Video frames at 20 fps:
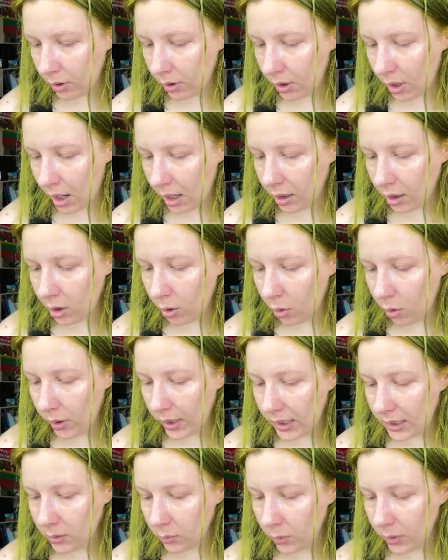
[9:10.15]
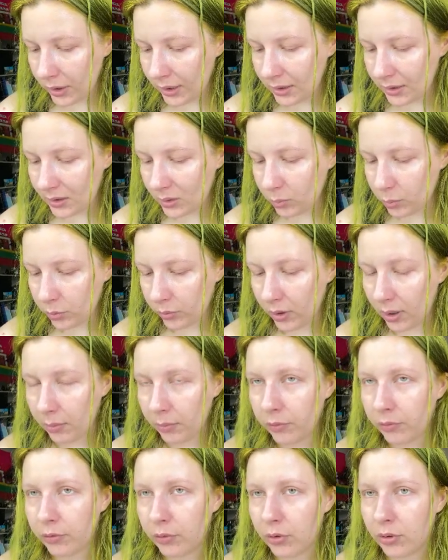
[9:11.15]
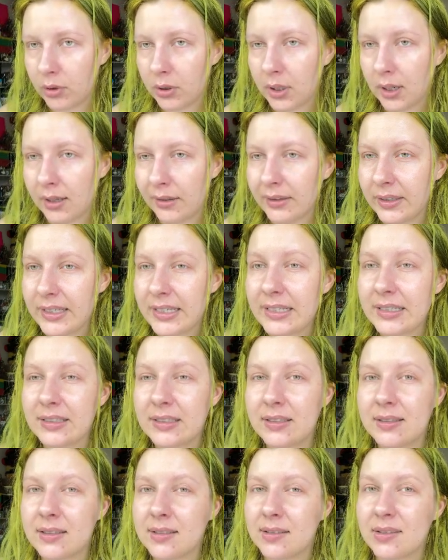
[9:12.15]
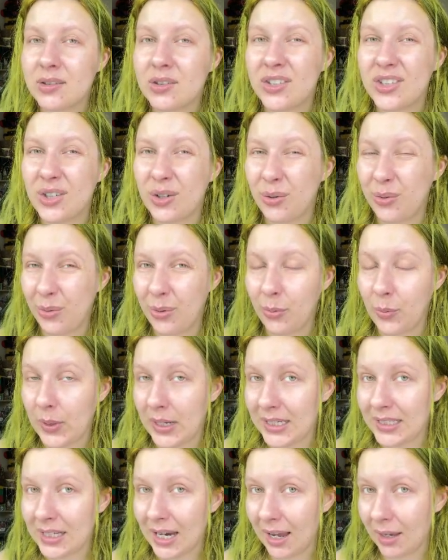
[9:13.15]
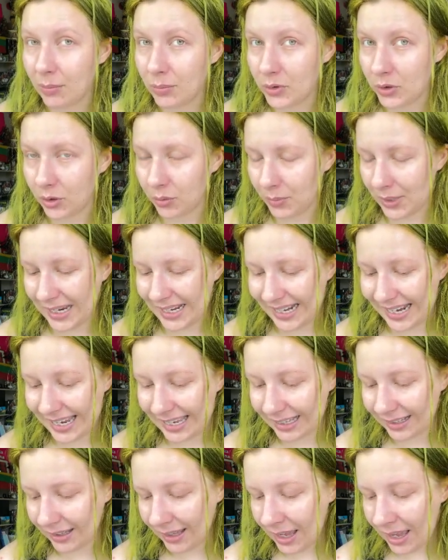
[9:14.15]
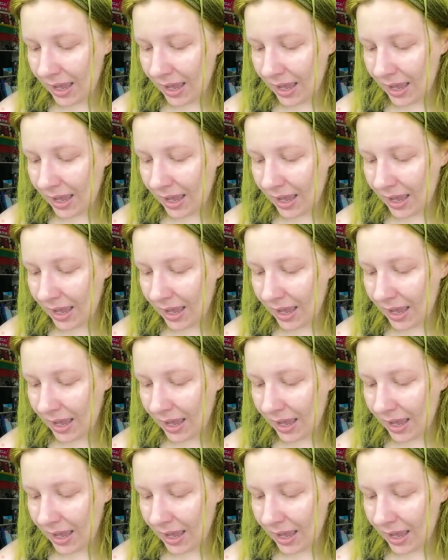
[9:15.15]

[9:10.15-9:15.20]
I go in with this prep for at least 2-3 times on my nail